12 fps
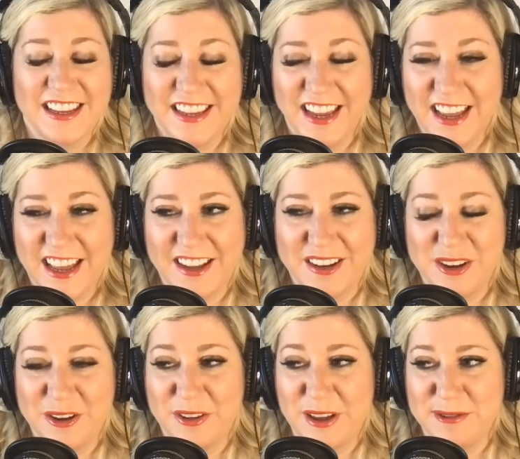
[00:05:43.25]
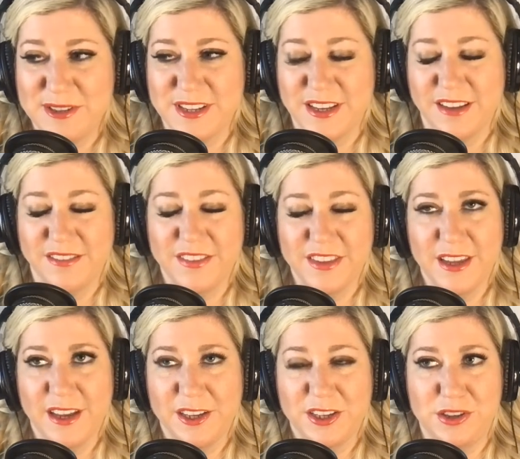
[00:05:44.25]
Yeah, no, that was a
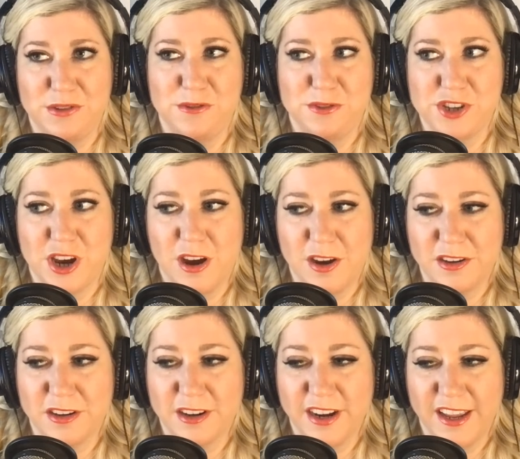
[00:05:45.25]
huge honor,